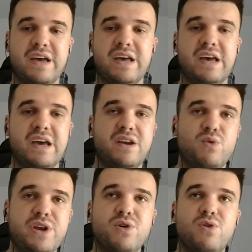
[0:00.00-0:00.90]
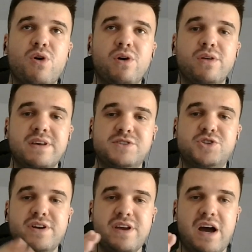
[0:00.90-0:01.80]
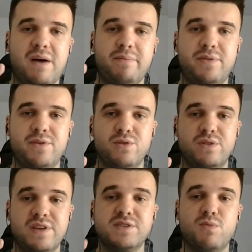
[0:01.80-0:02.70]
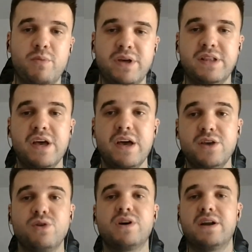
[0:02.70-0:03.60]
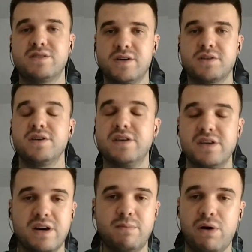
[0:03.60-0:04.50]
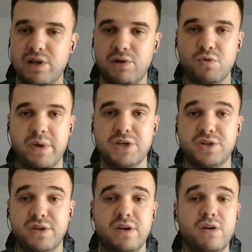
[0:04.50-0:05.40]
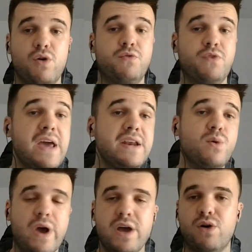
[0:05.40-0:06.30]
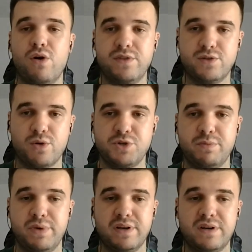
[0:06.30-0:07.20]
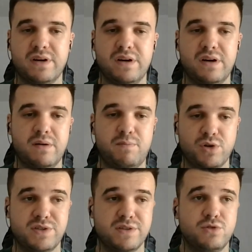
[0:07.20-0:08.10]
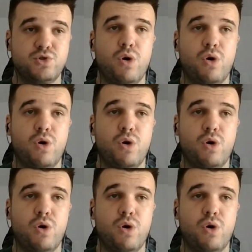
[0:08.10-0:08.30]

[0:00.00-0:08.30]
And when you go this journey up to this moment, you gotta start thinking about automation of any way of the dropshipping uh, process.